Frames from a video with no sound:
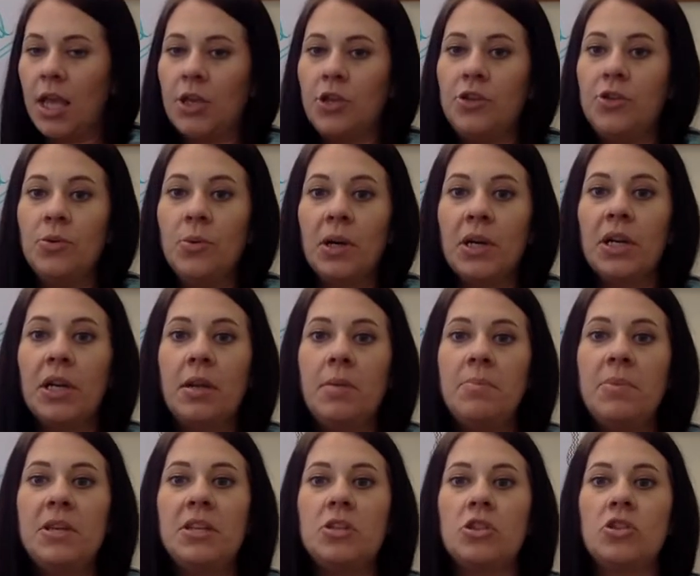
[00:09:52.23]
you are going to
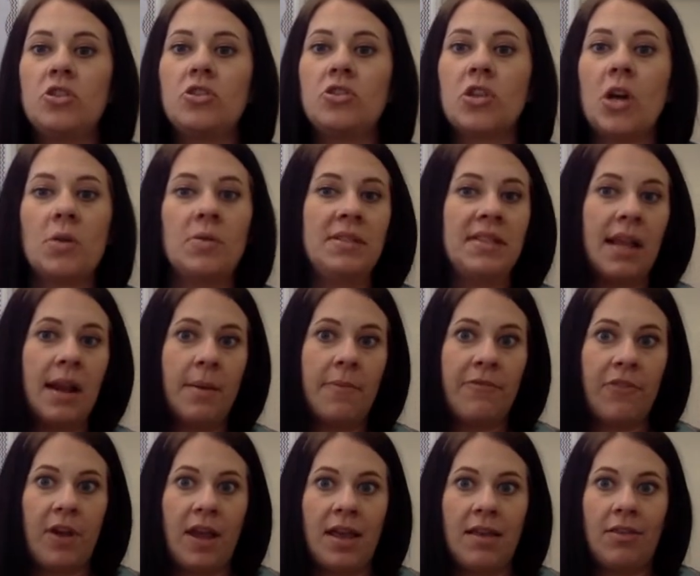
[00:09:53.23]
be so set up
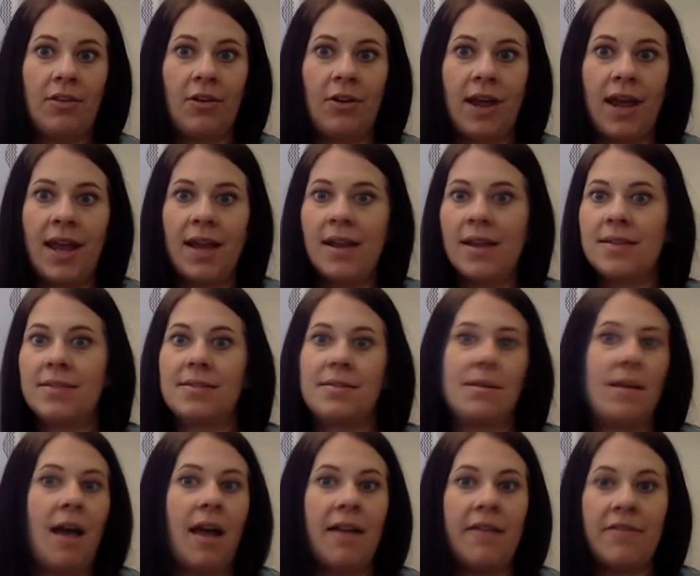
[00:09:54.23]
for 8th grade, it's
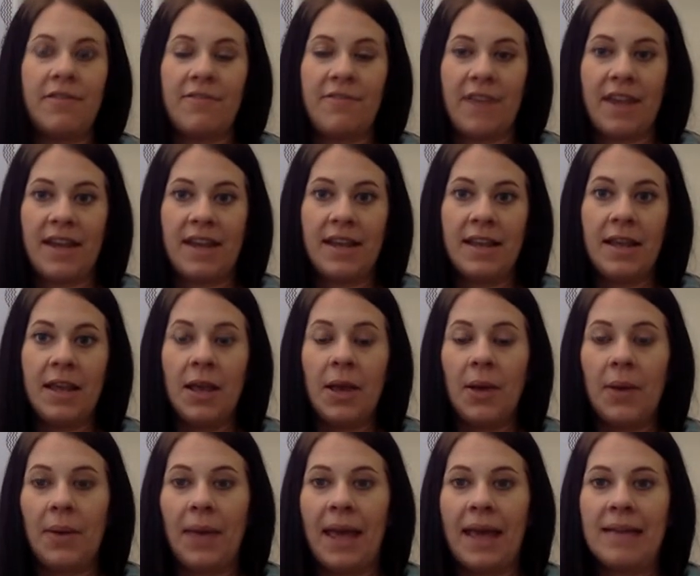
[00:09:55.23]
not even funny.
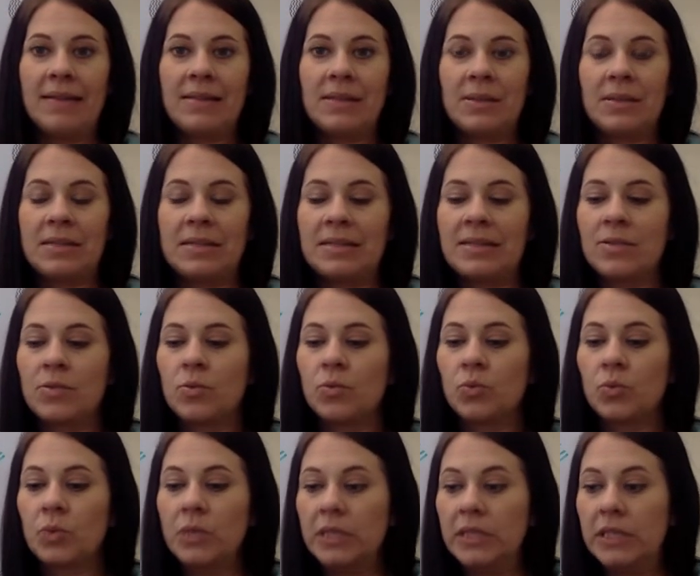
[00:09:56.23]
Okay, so this is a
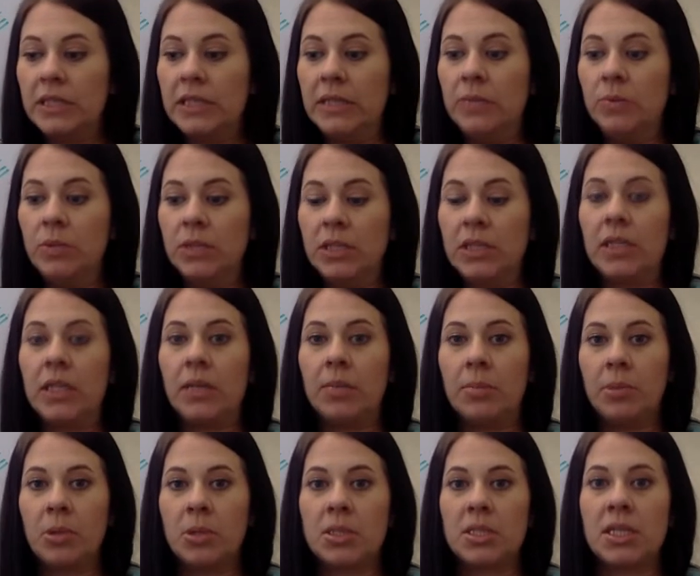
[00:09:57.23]
really, really
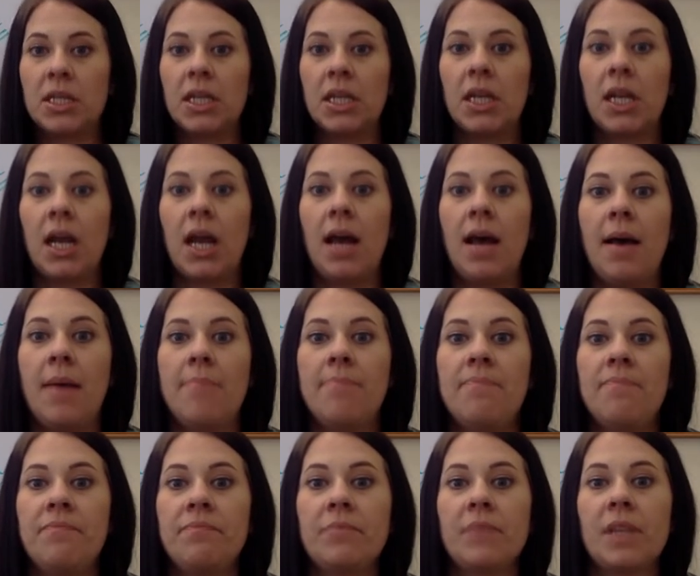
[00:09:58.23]
important
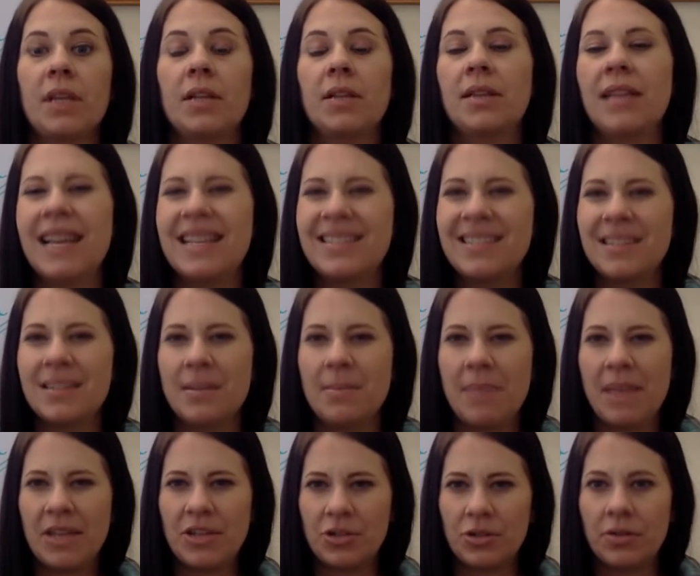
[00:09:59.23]
lesson to
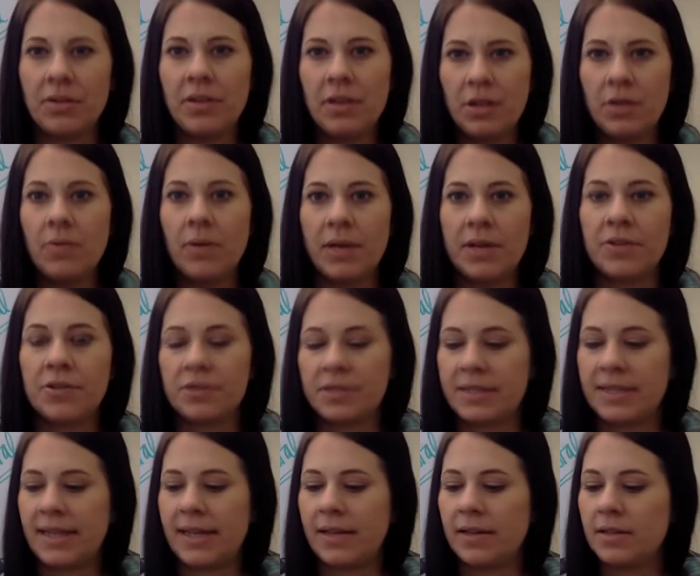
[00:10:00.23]
make sure that you
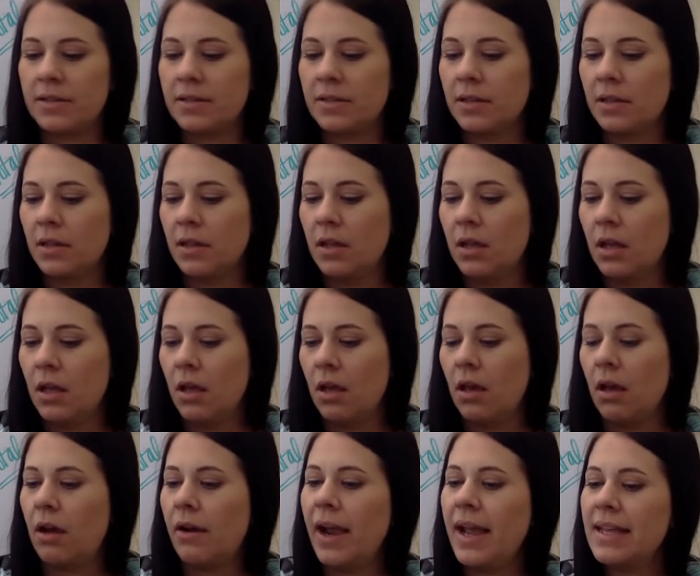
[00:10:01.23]
understand.
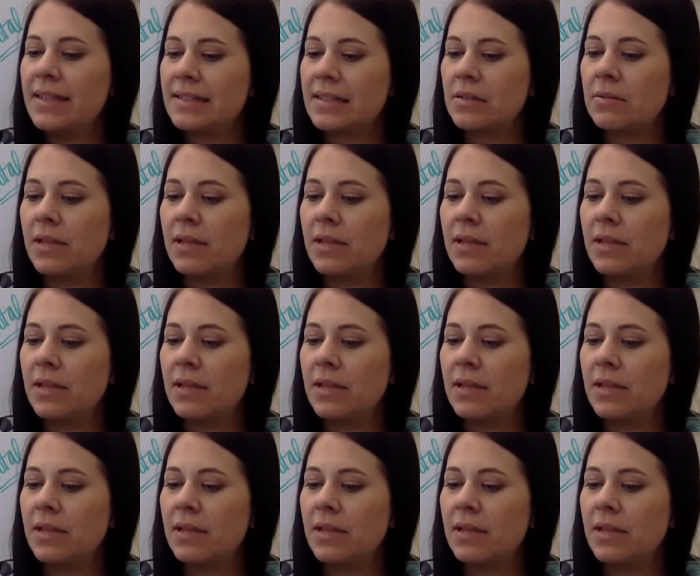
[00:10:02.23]
All right, so